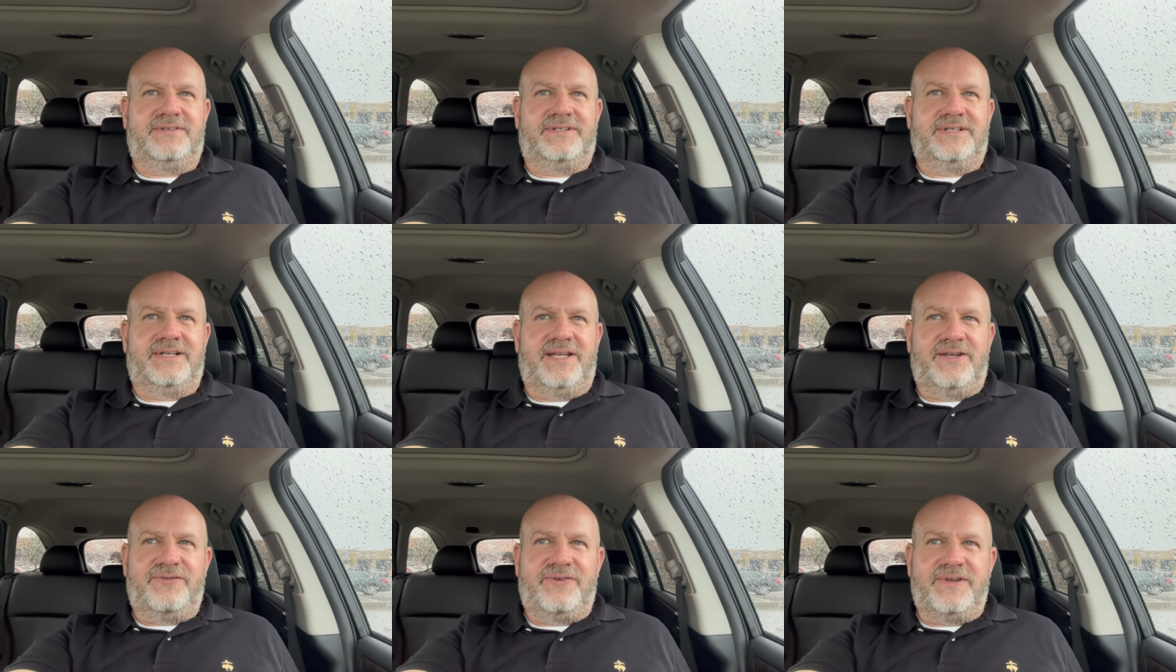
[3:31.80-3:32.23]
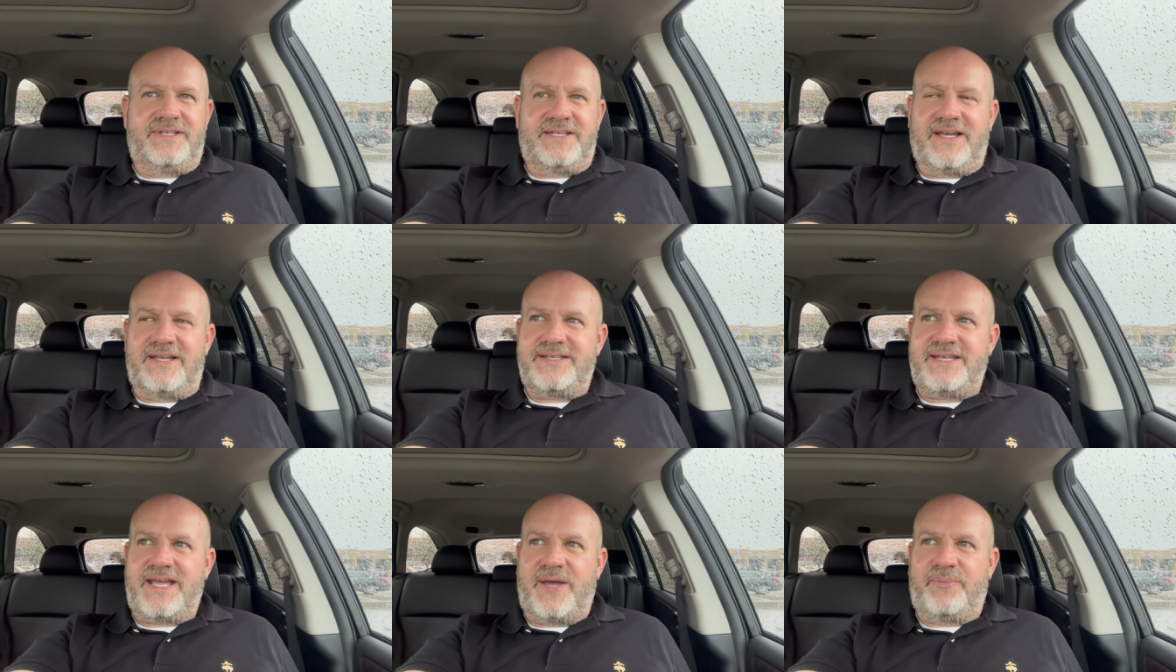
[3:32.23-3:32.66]
if it
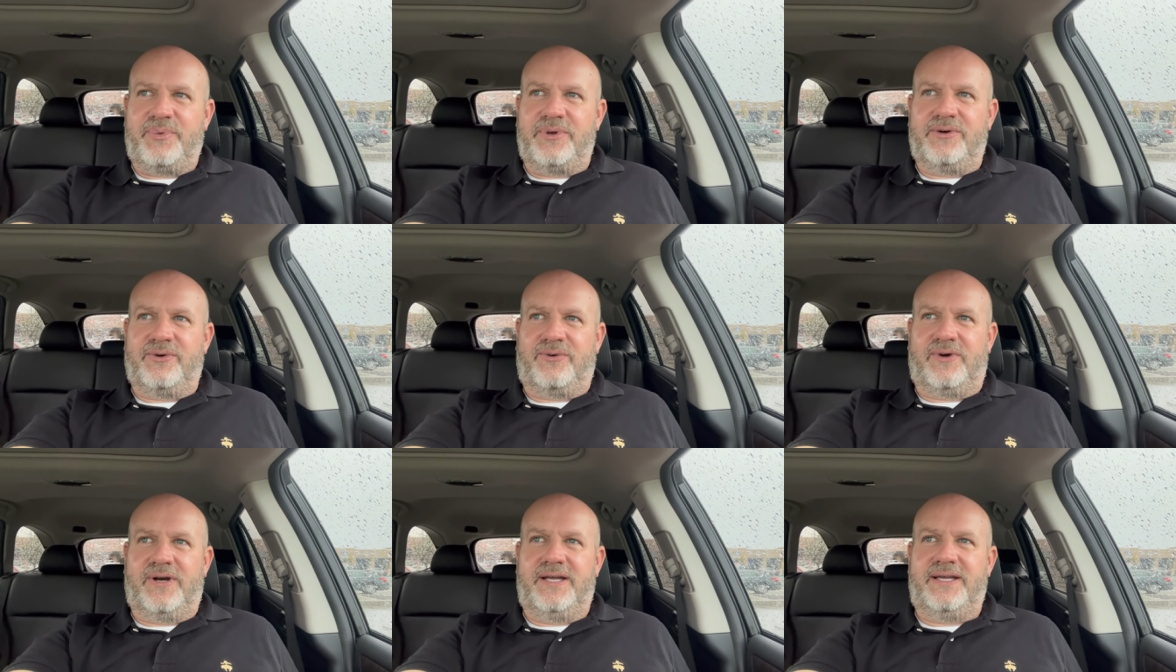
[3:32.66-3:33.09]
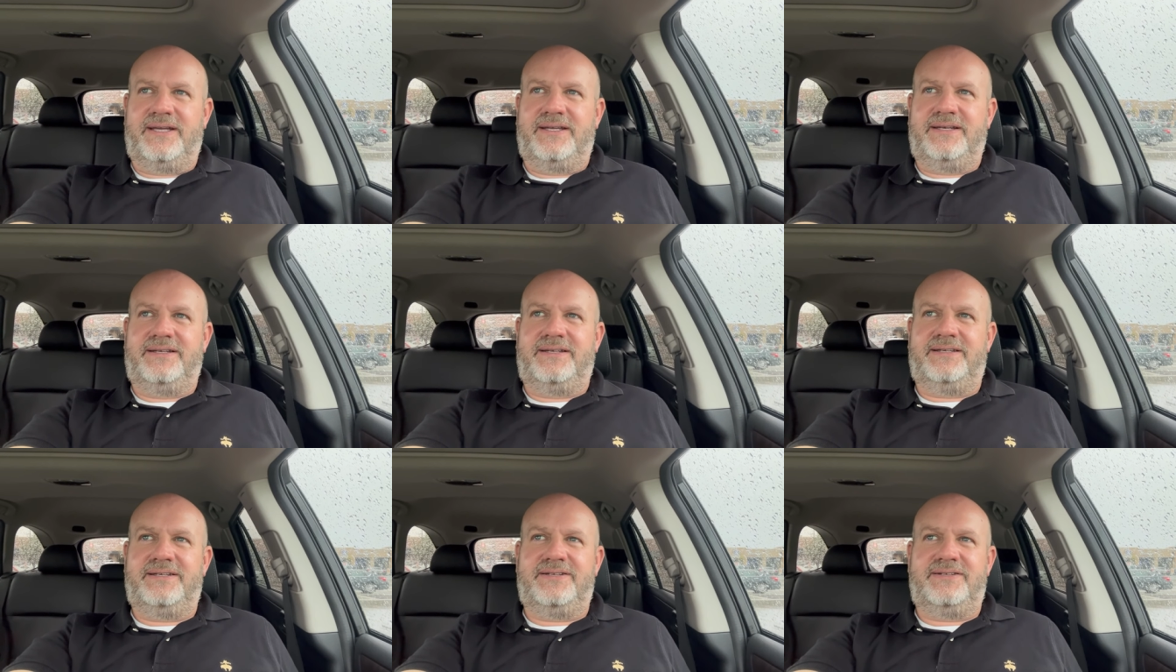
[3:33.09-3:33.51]
does happen to
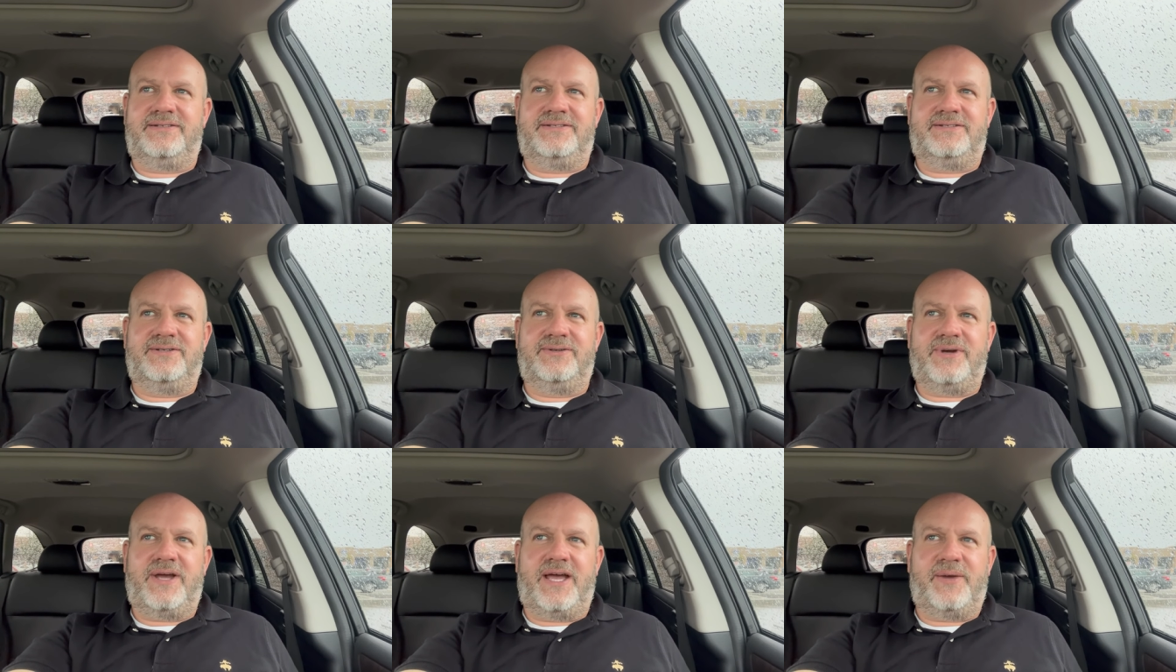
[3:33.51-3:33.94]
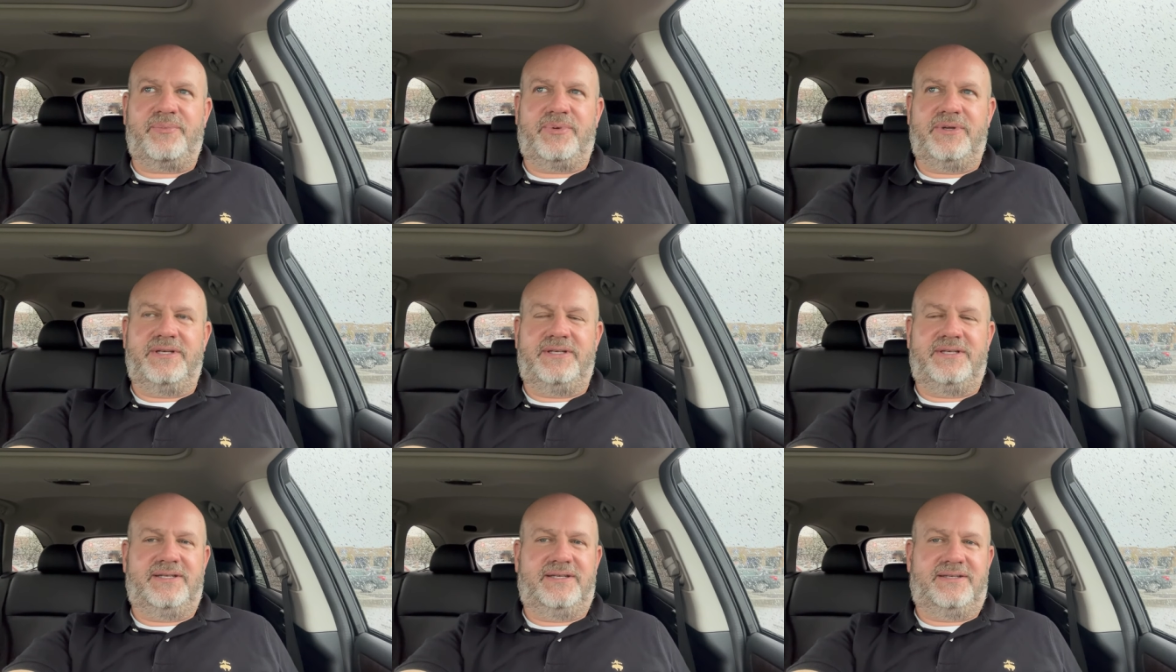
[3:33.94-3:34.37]
rain and you do
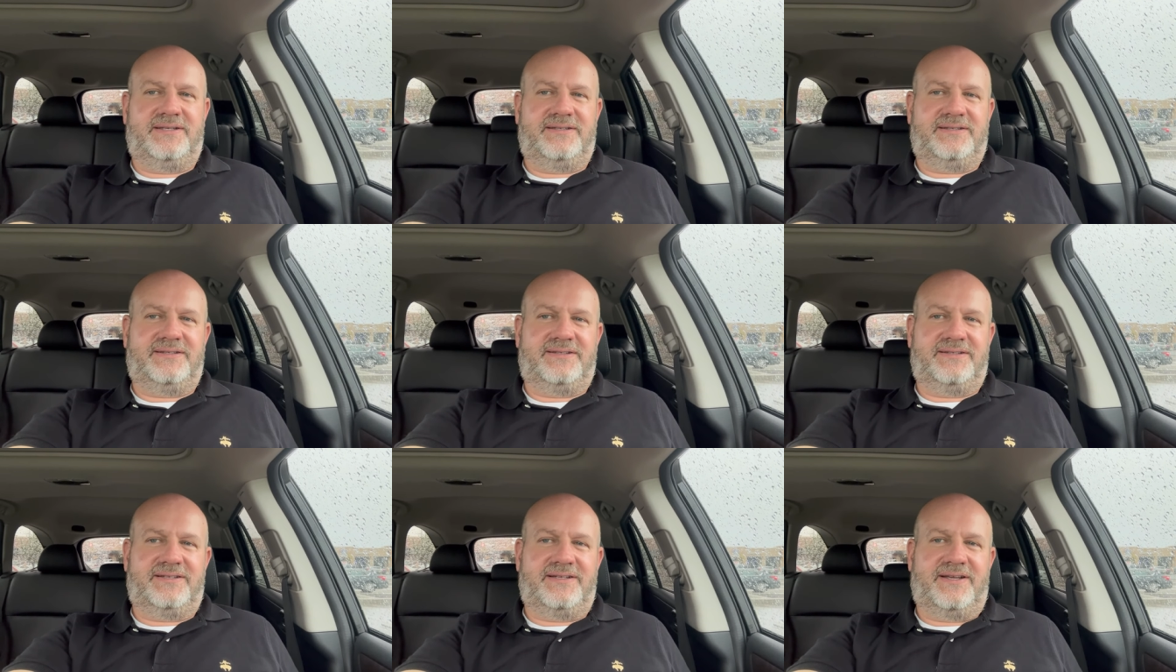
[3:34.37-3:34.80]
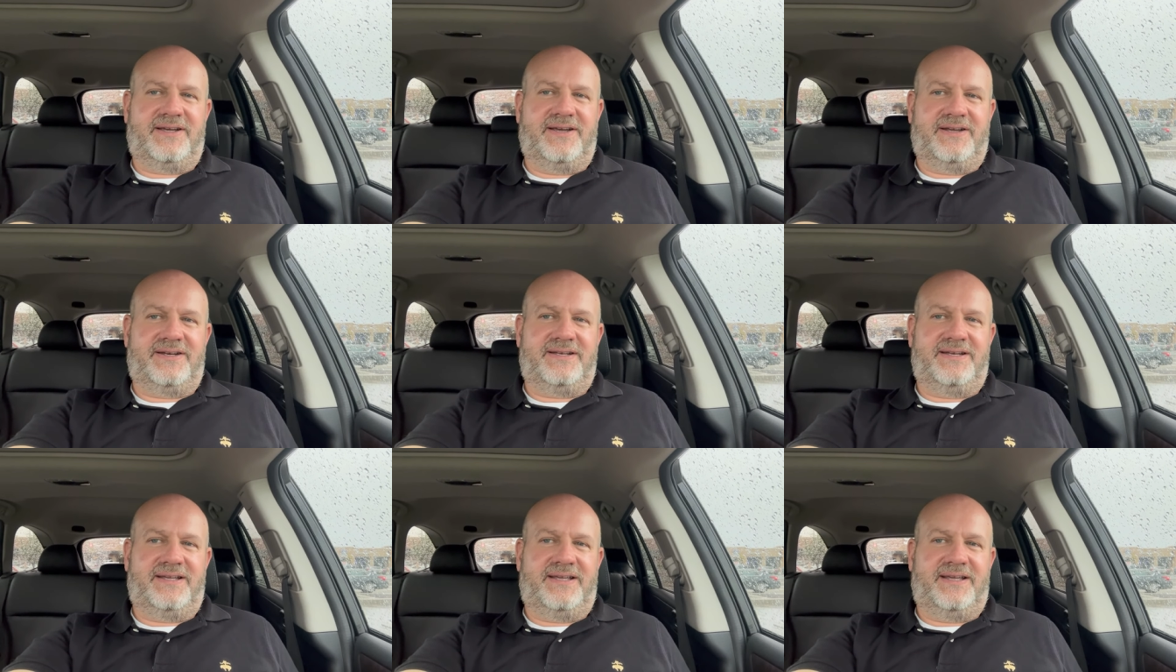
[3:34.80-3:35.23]
happen to
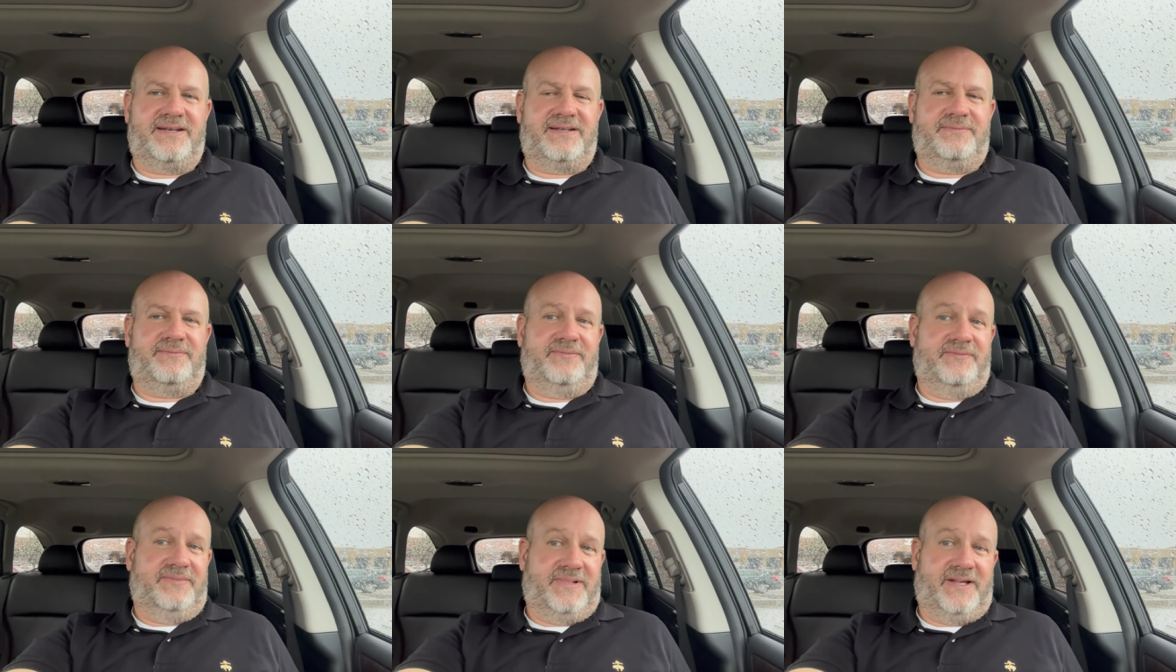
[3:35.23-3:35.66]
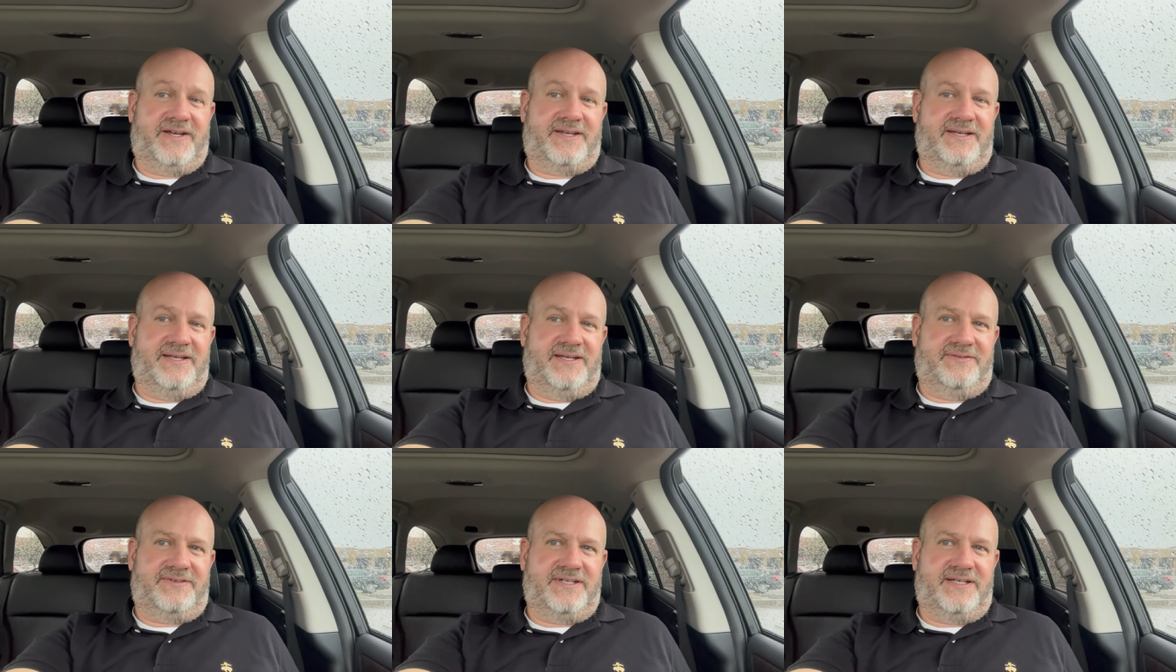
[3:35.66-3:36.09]
get, get
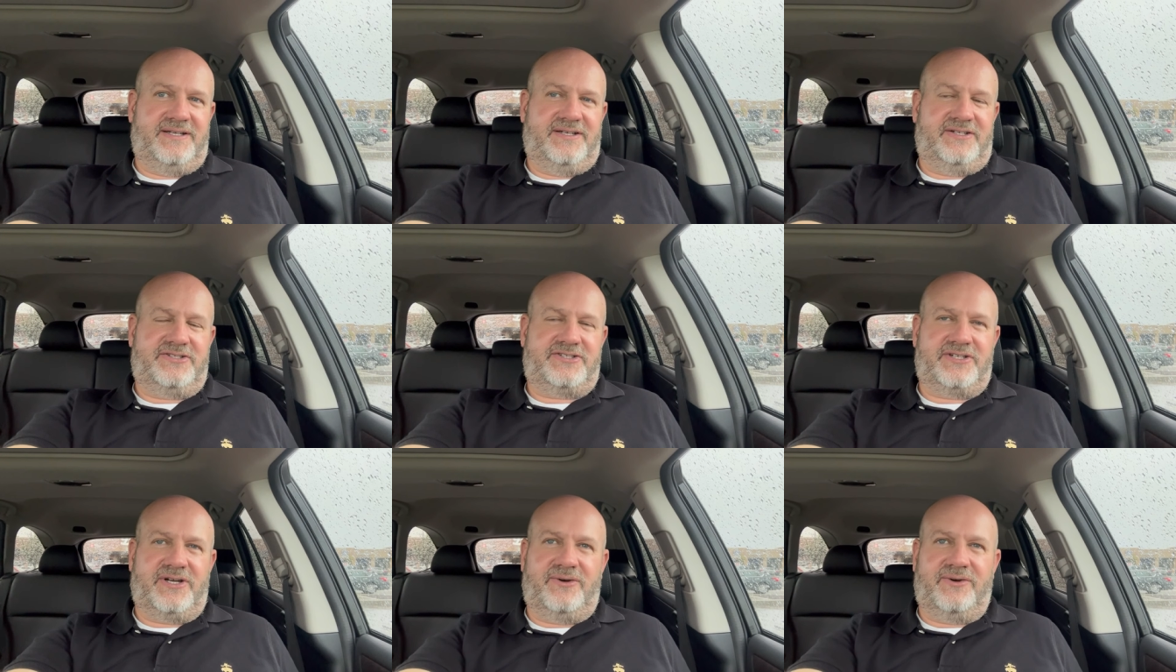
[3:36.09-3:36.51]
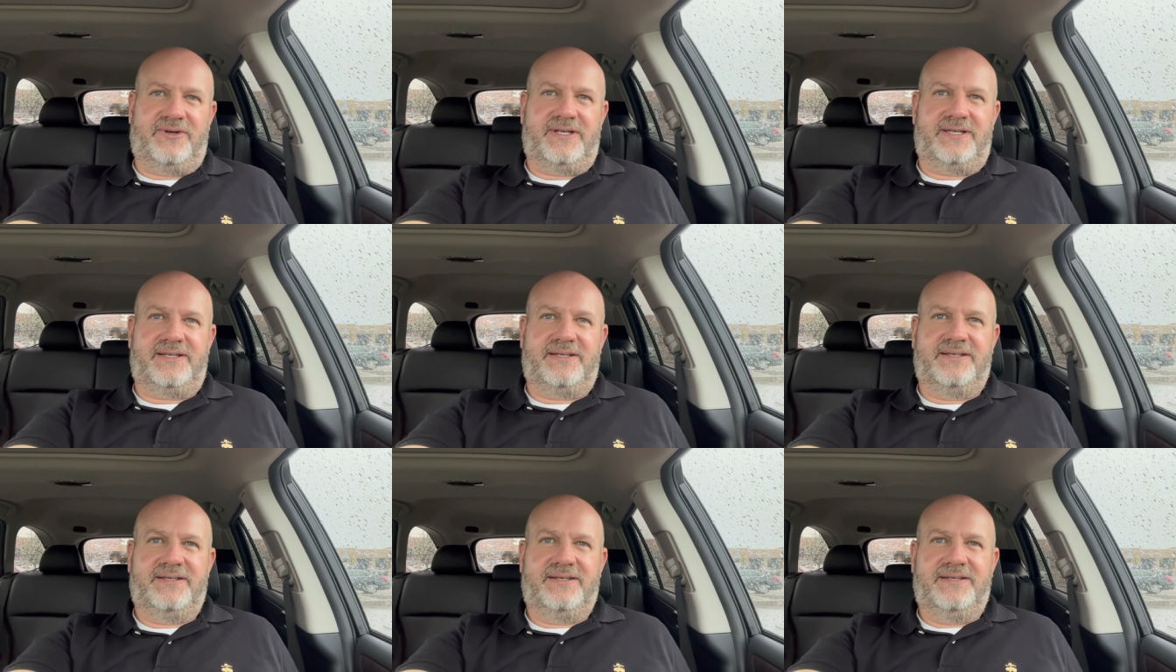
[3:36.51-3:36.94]
lucky enough to get a
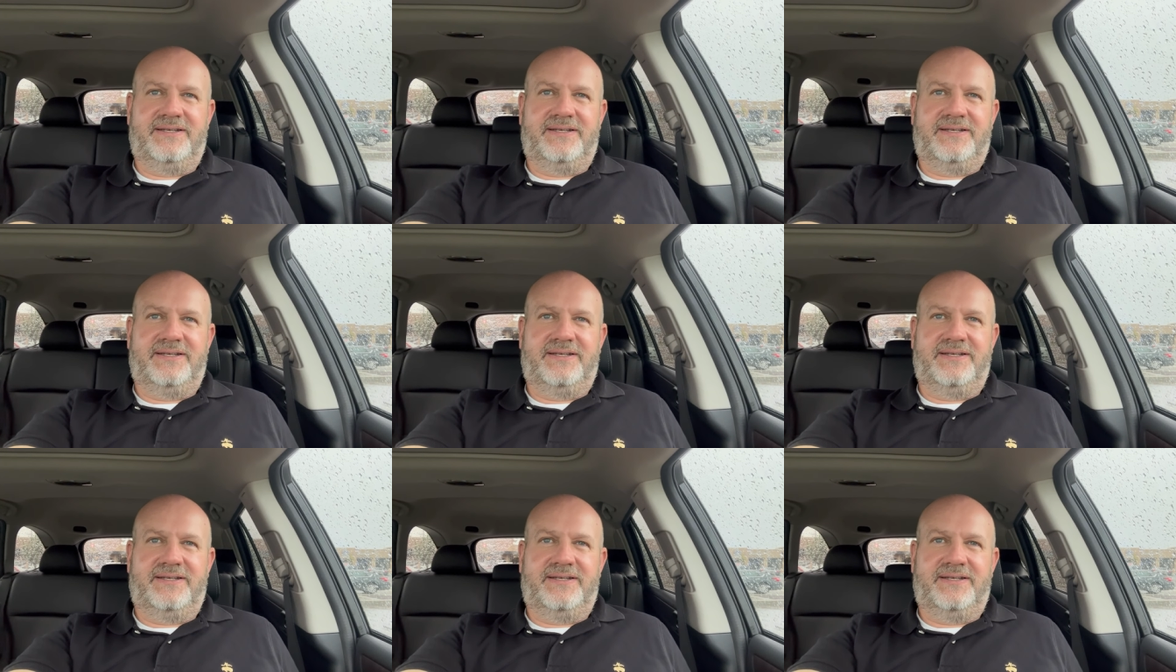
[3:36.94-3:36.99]
showing,